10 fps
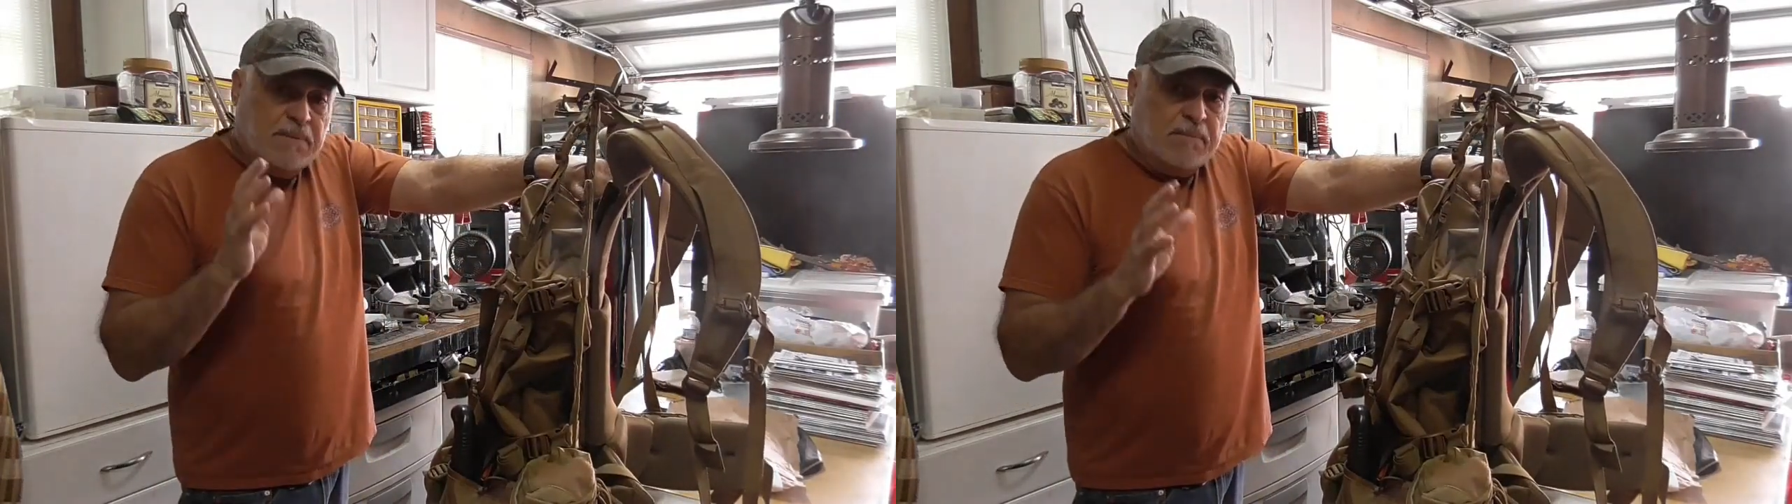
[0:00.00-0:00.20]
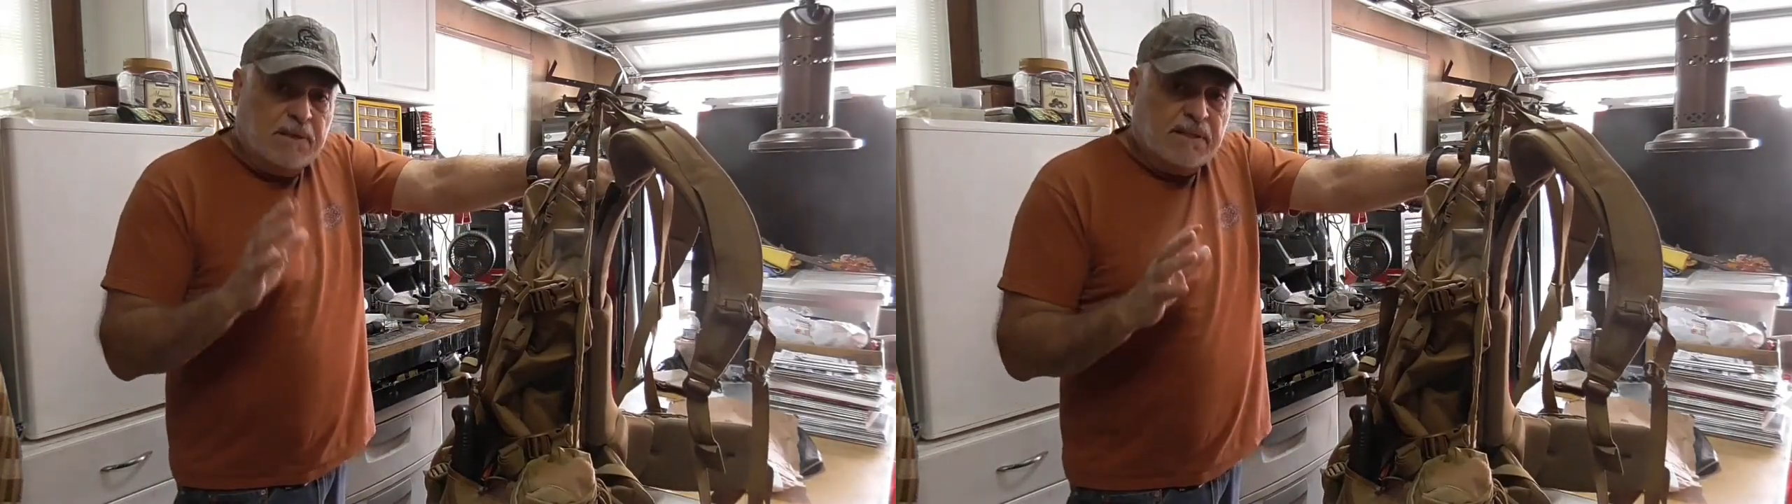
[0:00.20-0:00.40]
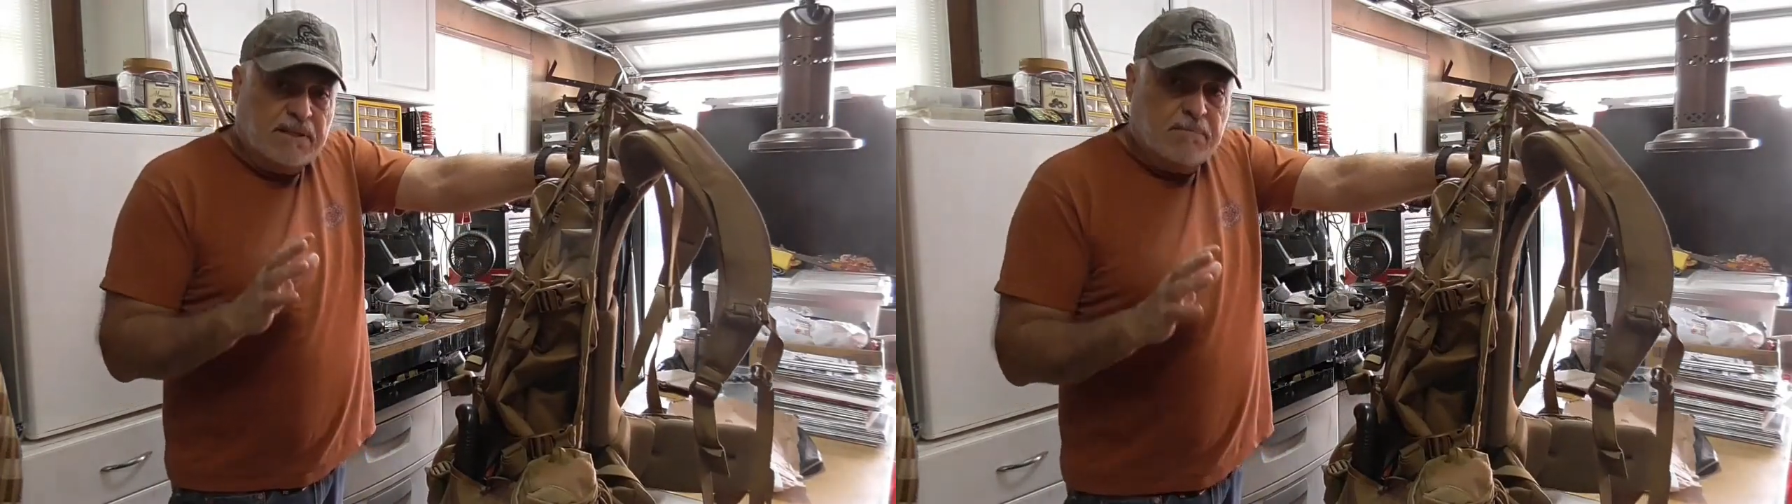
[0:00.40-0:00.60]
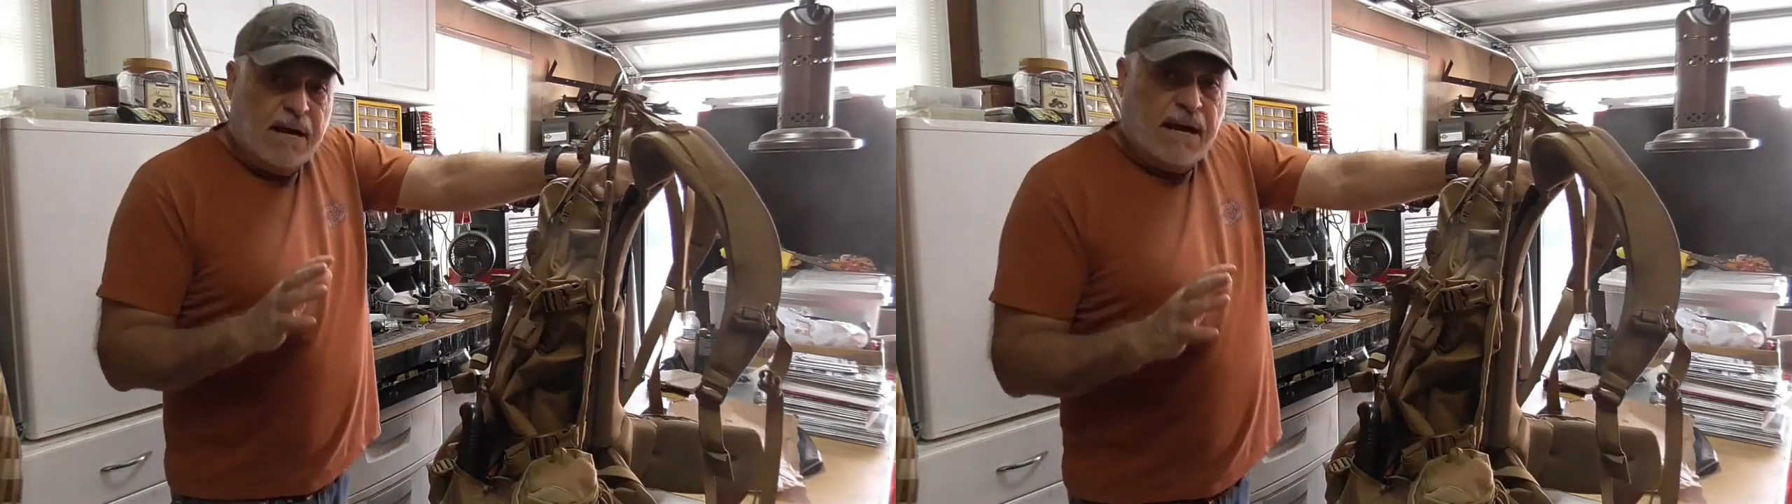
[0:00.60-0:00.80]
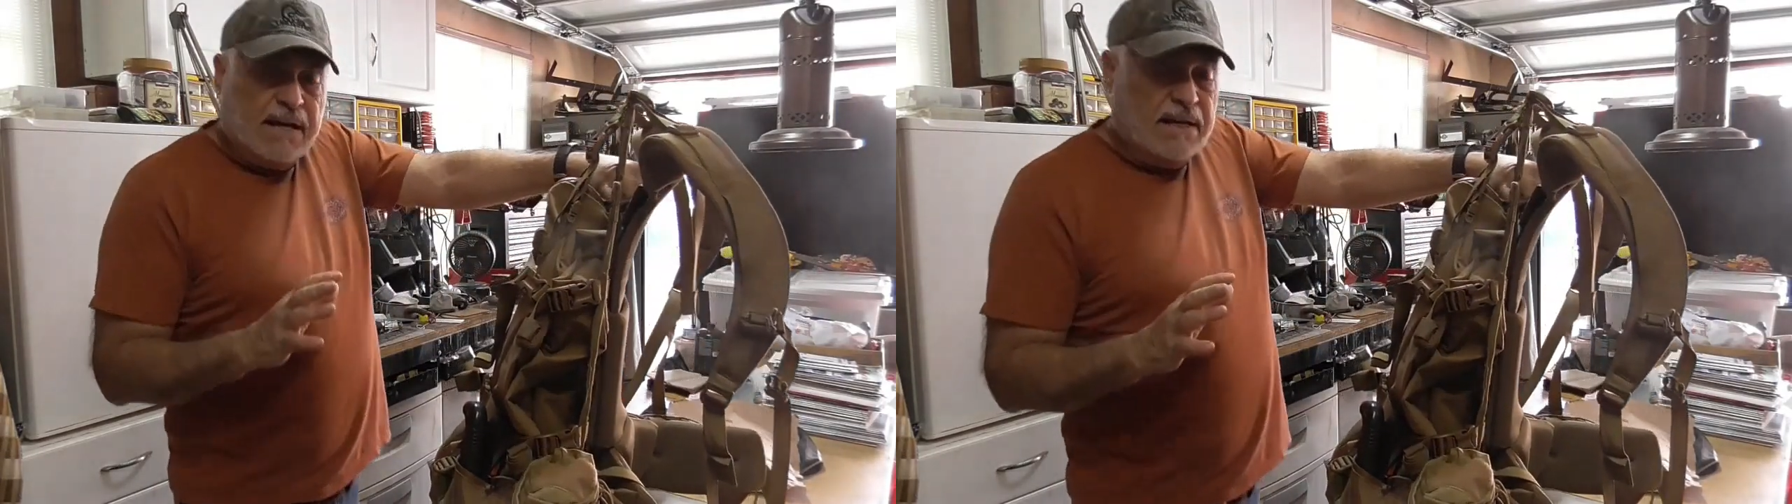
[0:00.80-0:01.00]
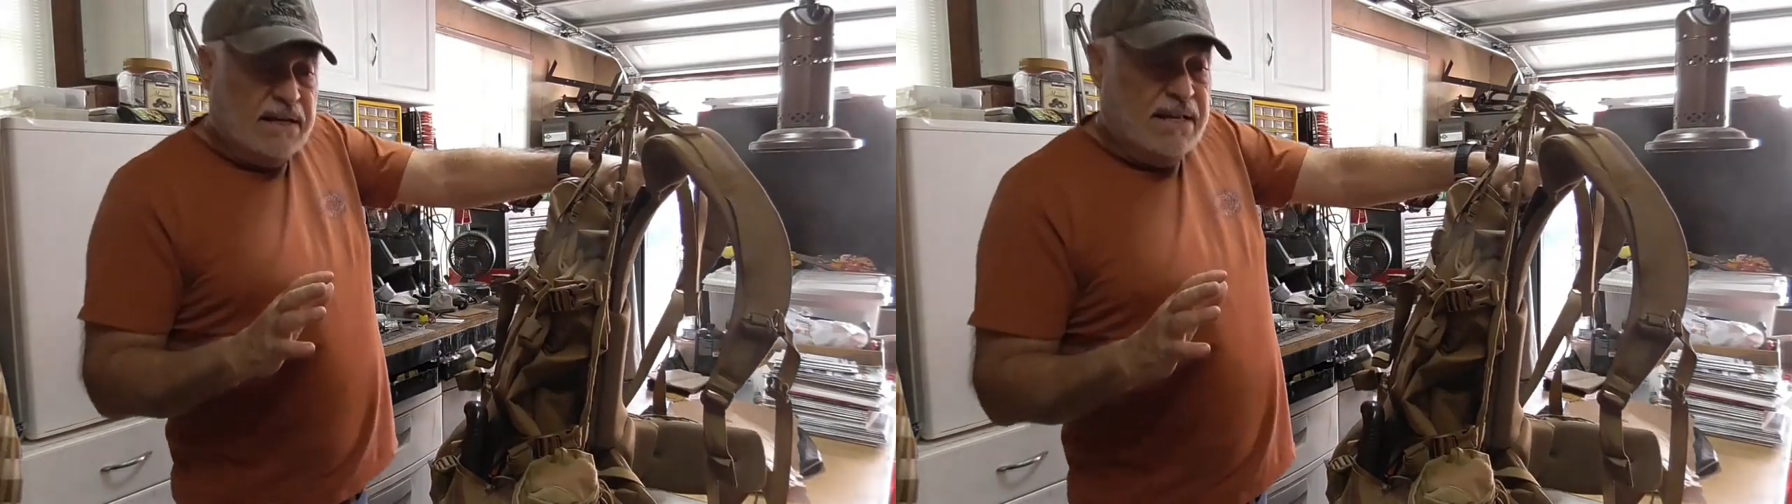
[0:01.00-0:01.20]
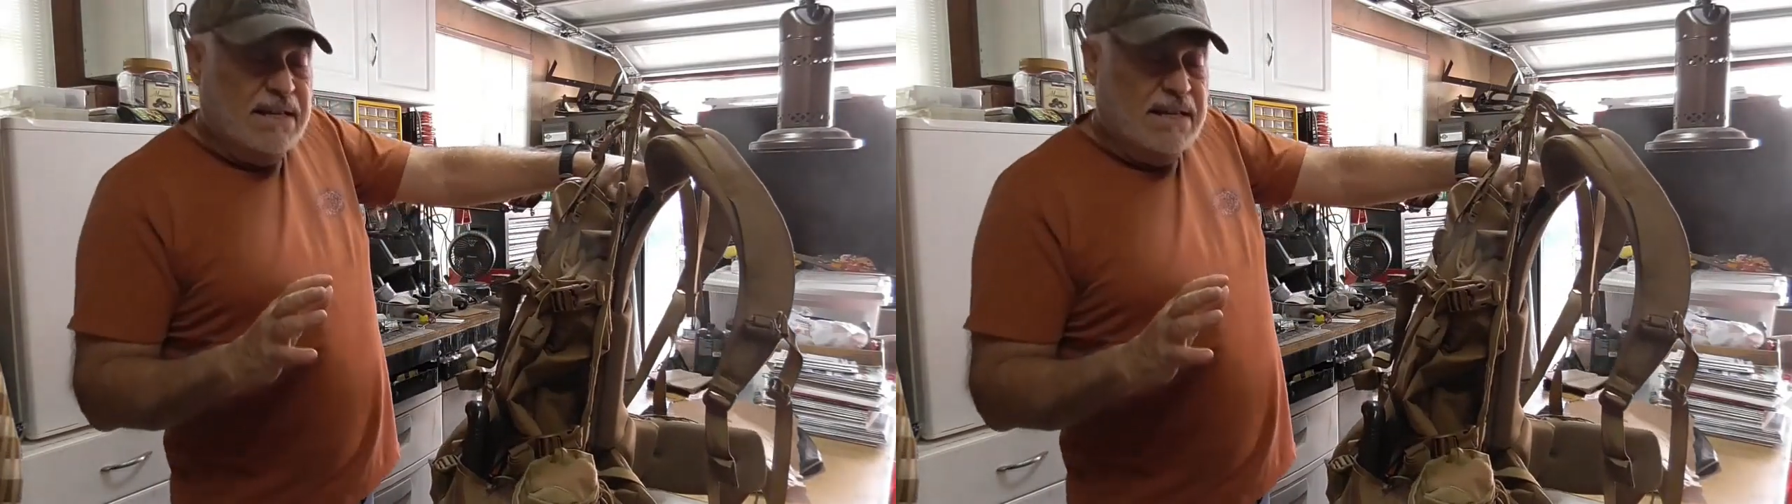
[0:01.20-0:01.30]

me about this bag,